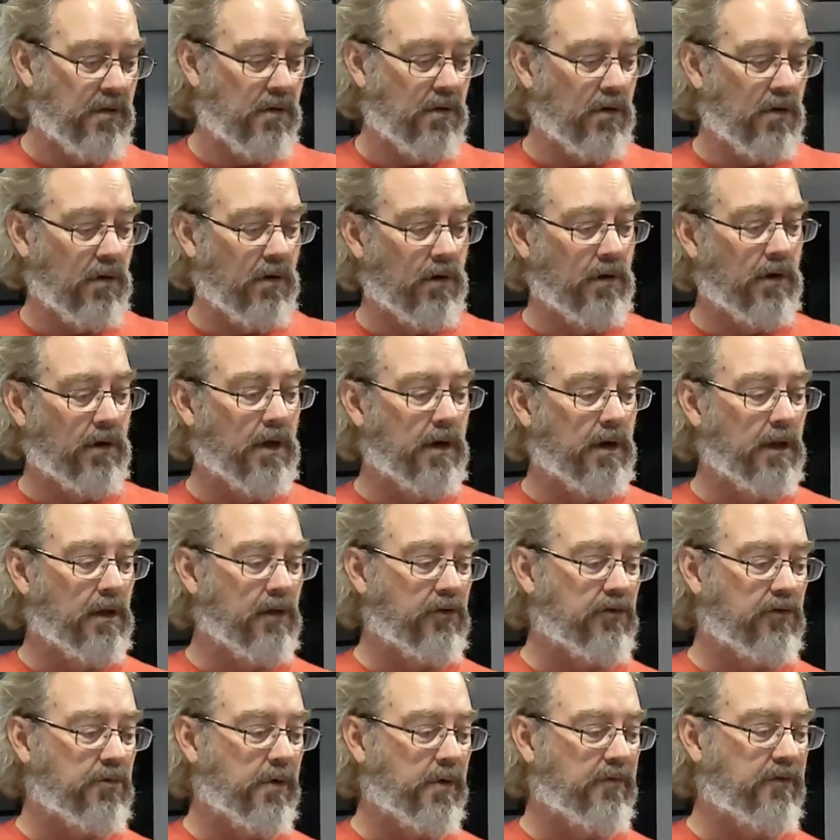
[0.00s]
or not
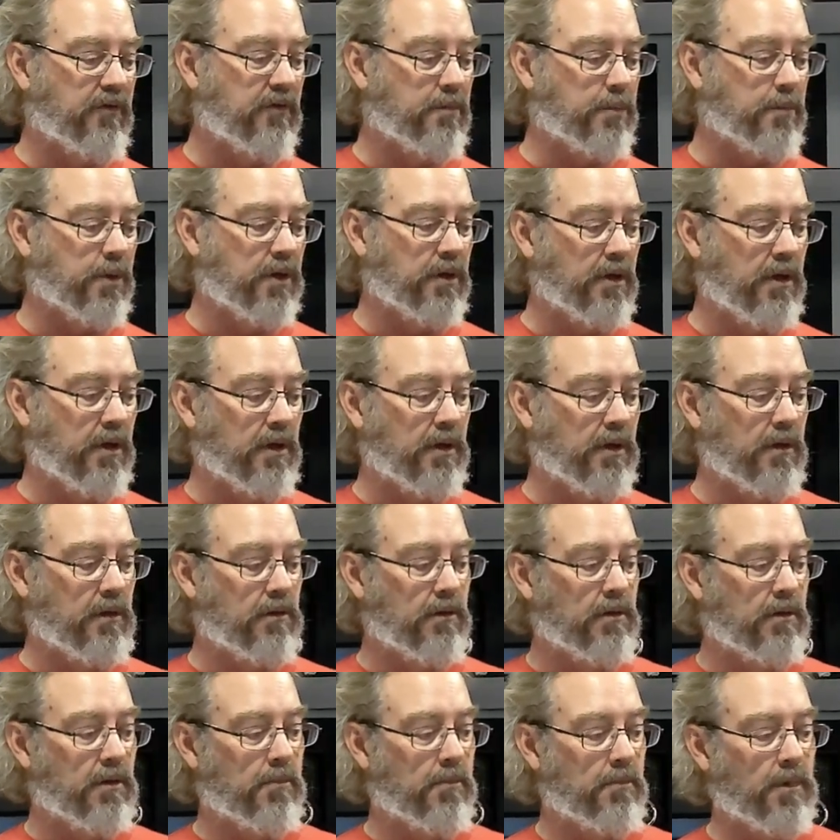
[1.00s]
English muffins, but
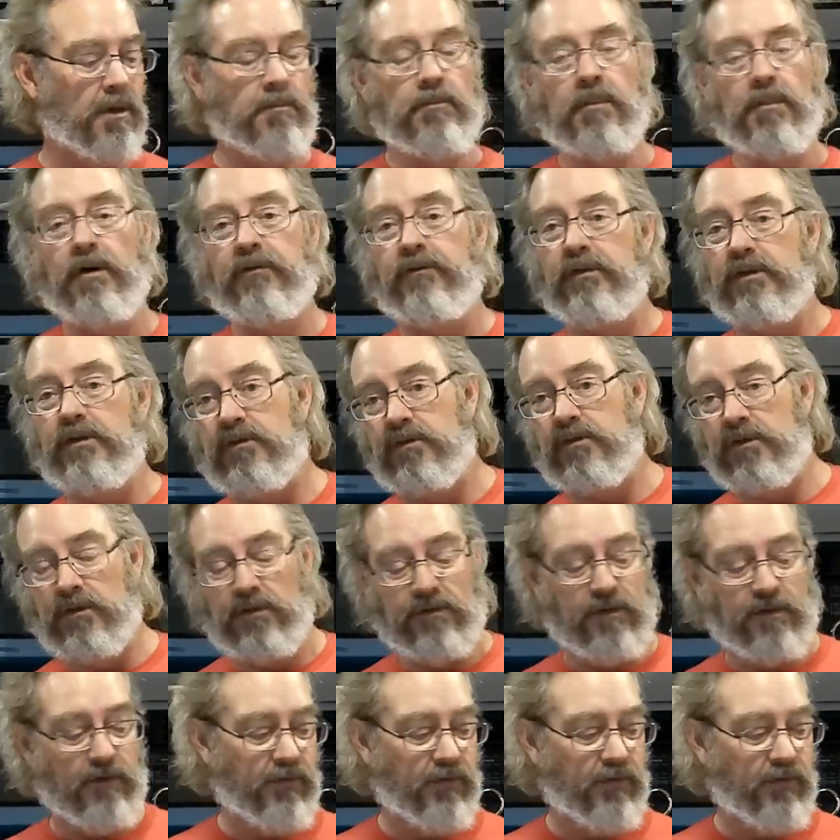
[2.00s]
McMuffins and stuff